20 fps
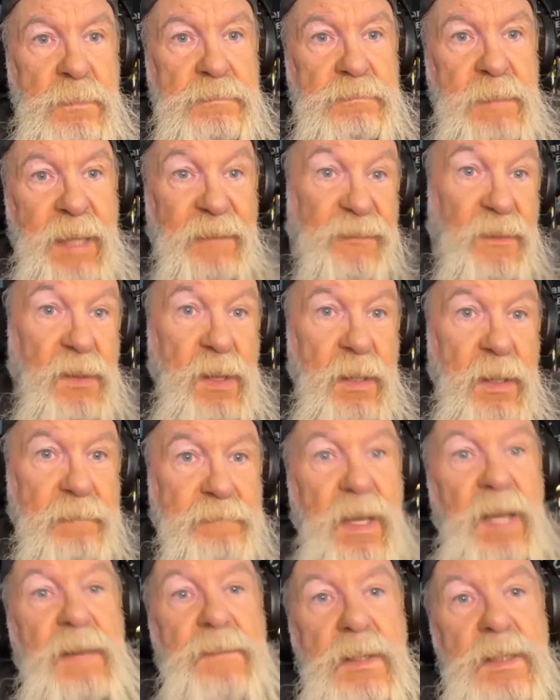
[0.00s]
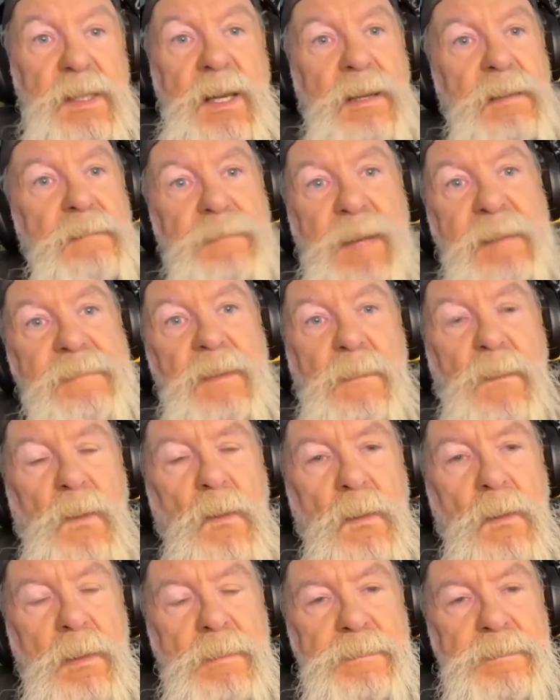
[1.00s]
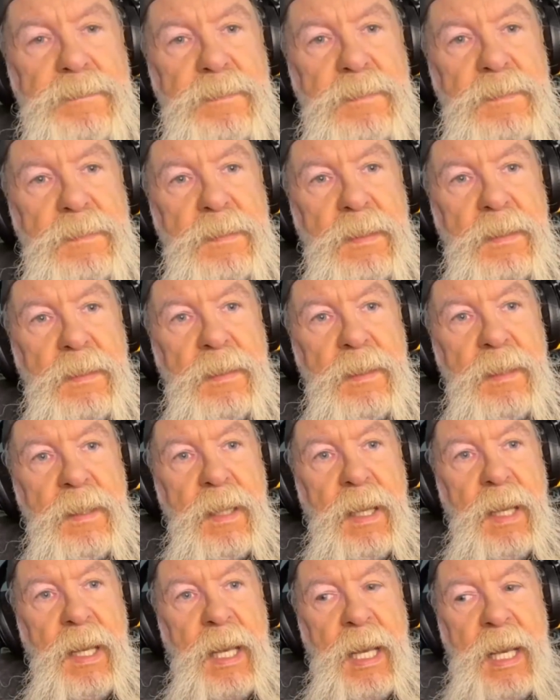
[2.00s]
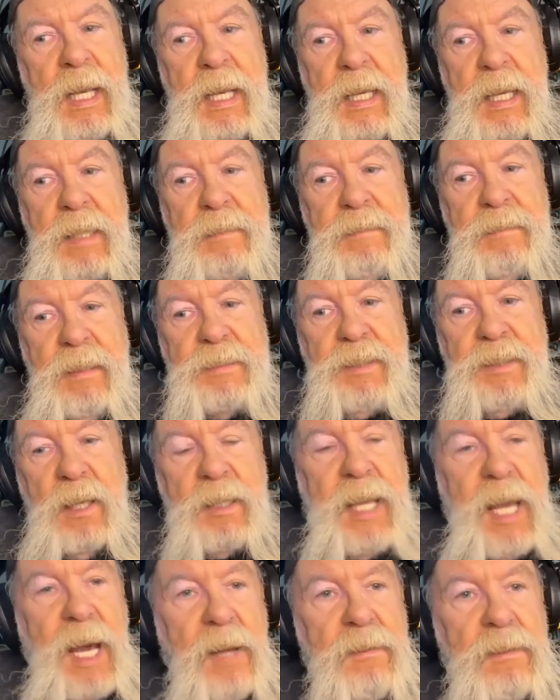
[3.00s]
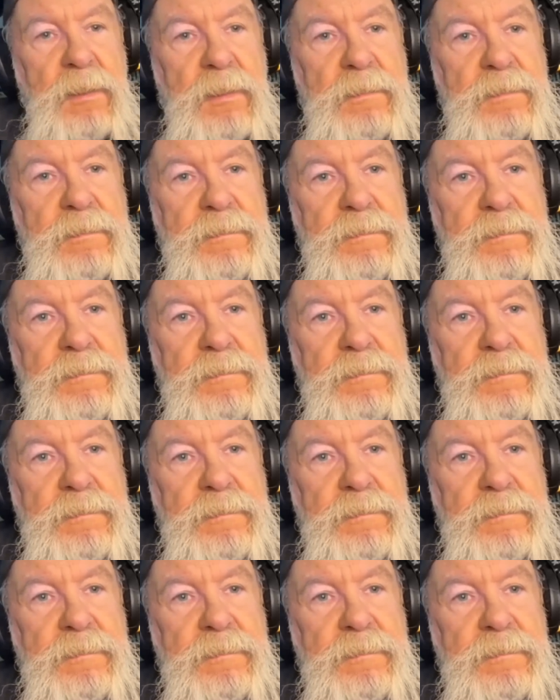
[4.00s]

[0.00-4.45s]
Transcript: I think maybe more. And that's not counting